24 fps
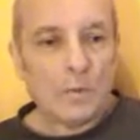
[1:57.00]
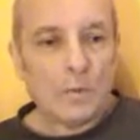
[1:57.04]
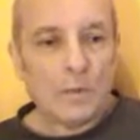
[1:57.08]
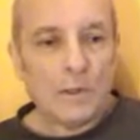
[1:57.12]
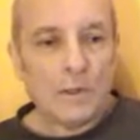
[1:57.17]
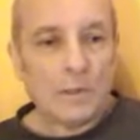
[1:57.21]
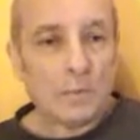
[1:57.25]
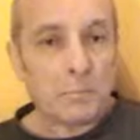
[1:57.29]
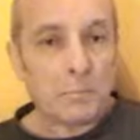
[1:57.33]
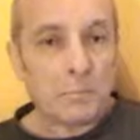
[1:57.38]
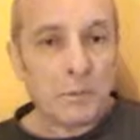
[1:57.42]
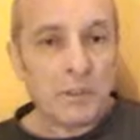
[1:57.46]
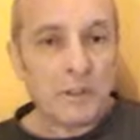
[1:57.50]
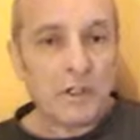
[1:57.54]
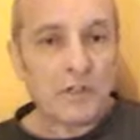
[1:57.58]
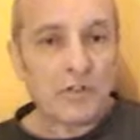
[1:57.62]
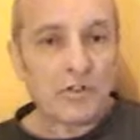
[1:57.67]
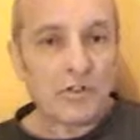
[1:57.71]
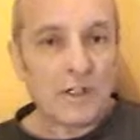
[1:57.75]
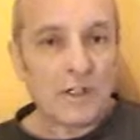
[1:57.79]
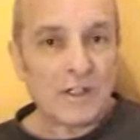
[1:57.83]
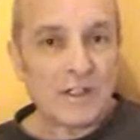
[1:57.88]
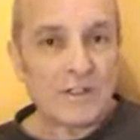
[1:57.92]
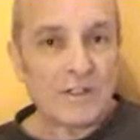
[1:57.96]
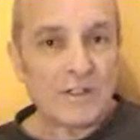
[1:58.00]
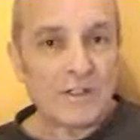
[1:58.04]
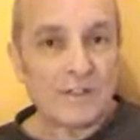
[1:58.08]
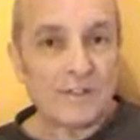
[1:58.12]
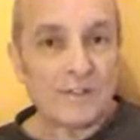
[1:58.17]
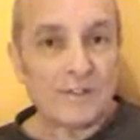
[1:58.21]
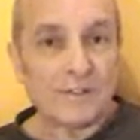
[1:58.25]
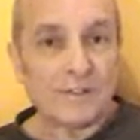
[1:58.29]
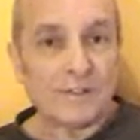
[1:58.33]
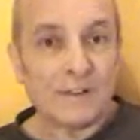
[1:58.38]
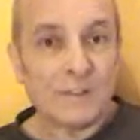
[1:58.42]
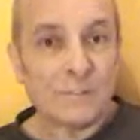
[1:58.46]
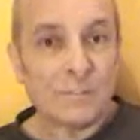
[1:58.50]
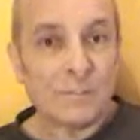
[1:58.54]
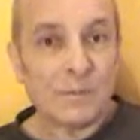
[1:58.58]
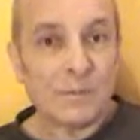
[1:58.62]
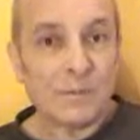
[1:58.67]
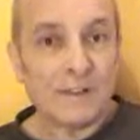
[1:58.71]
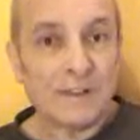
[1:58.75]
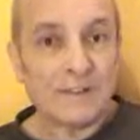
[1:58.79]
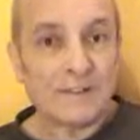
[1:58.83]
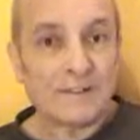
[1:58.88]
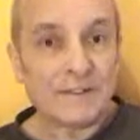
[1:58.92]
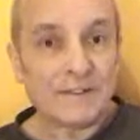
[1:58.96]
We are appreciating the
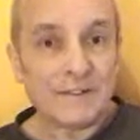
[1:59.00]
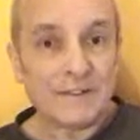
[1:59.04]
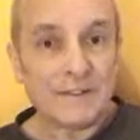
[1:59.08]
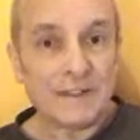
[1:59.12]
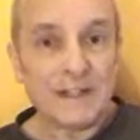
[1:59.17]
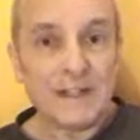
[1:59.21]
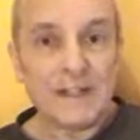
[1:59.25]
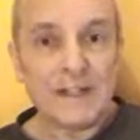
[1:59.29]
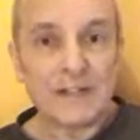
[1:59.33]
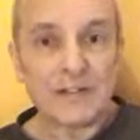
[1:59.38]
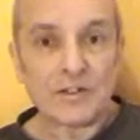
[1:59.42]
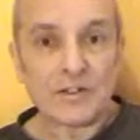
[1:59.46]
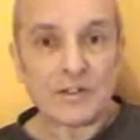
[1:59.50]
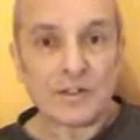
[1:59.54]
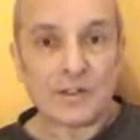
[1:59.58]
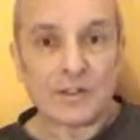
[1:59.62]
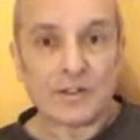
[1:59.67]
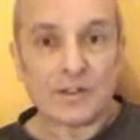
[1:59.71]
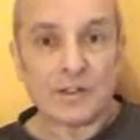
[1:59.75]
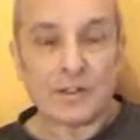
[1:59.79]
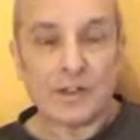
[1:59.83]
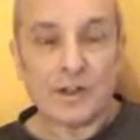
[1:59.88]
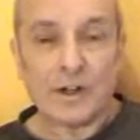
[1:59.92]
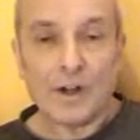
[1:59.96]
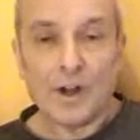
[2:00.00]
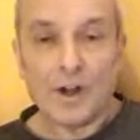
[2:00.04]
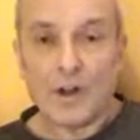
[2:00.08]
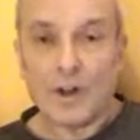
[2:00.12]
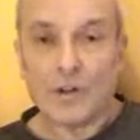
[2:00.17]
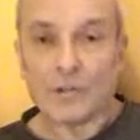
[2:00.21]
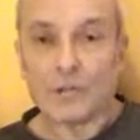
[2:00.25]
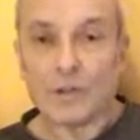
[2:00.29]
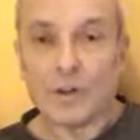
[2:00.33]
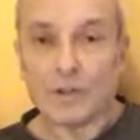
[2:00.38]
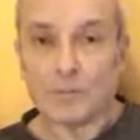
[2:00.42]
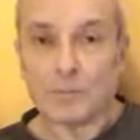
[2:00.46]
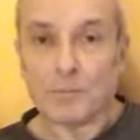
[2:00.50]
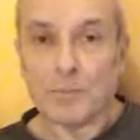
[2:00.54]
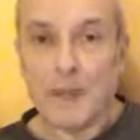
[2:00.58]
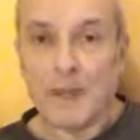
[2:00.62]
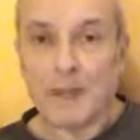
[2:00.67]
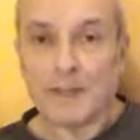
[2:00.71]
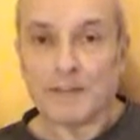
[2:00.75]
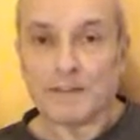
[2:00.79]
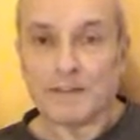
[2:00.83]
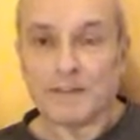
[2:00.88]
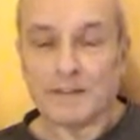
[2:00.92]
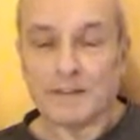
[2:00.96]
liberated nature of our
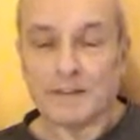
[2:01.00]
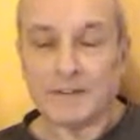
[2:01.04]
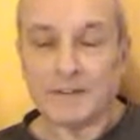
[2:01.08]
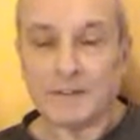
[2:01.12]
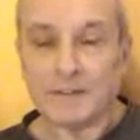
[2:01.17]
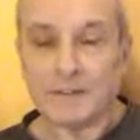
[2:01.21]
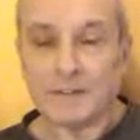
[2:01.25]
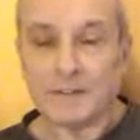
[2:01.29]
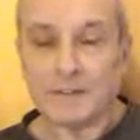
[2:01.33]
mind.